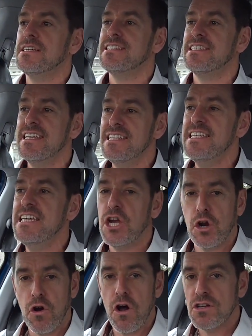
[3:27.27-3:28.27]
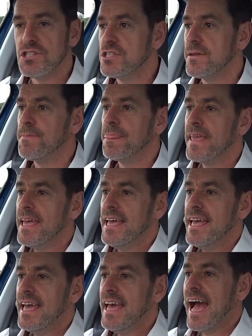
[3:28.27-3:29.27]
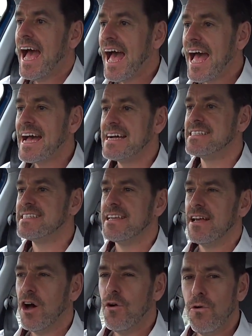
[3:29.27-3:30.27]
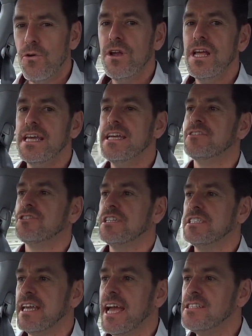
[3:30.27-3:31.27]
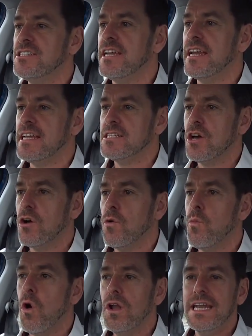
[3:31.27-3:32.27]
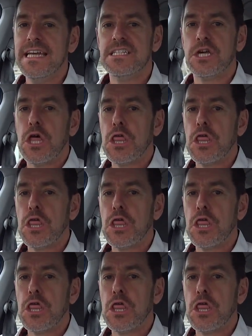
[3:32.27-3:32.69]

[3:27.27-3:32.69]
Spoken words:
City Cross. It has a really interesting engine in it. So I've got a 1 litre